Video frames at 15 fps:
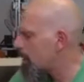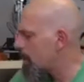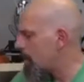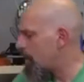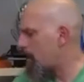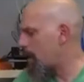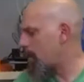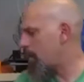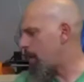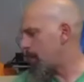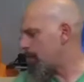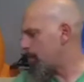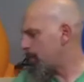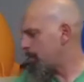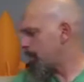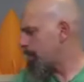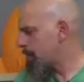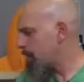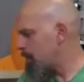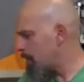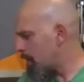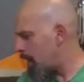Okay, great.
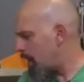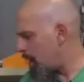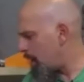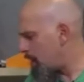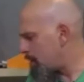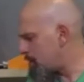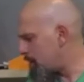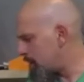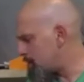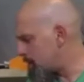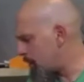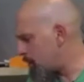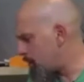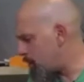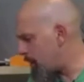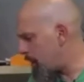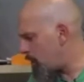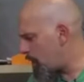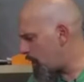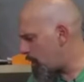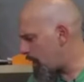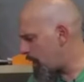Uh, let's see, I'll stick with the metal
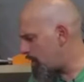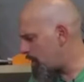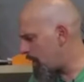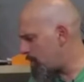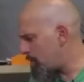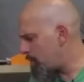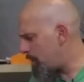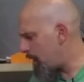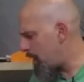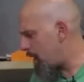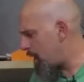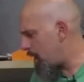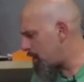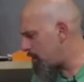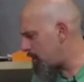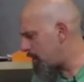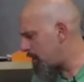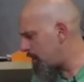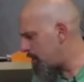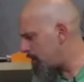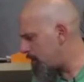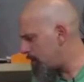one on my AdoptaBot.
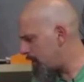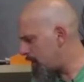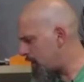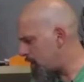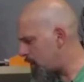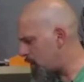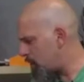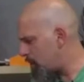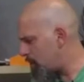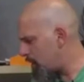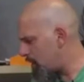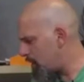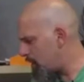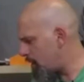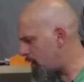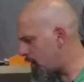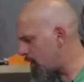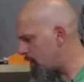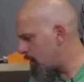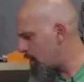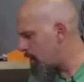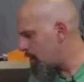Feel it will be
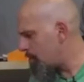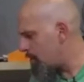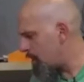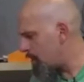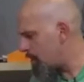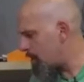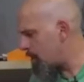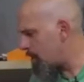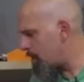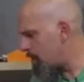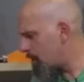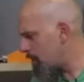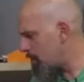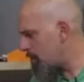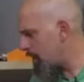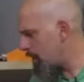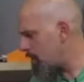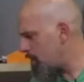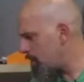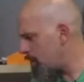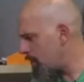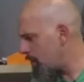better compared
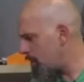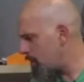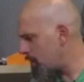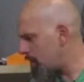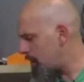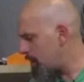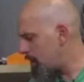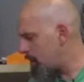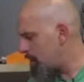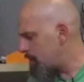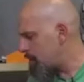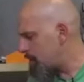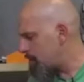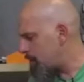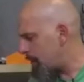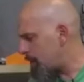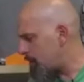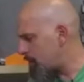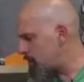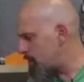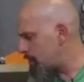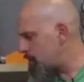to a printed one since mine was
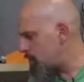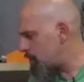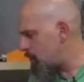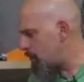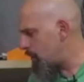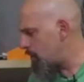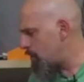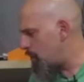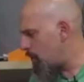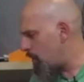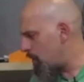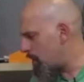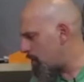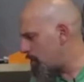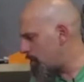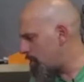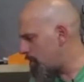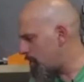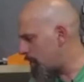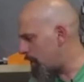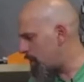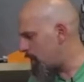shipped with one.
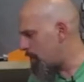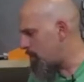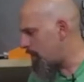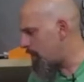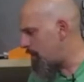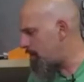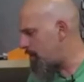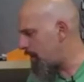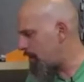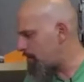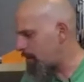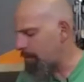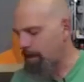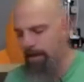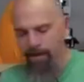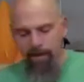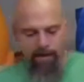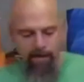Are the updated files online yet?